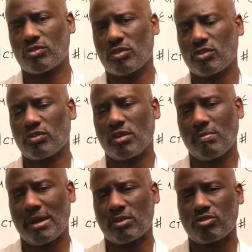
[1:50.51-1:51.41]
such as the
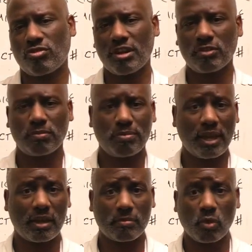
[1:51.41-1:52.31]
amount of stress,
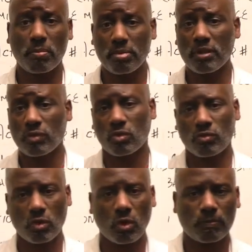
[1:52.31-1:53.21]
play a more pivotal
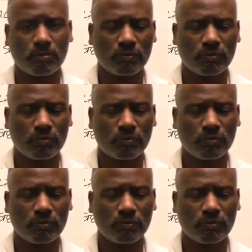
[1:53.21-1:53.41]
role.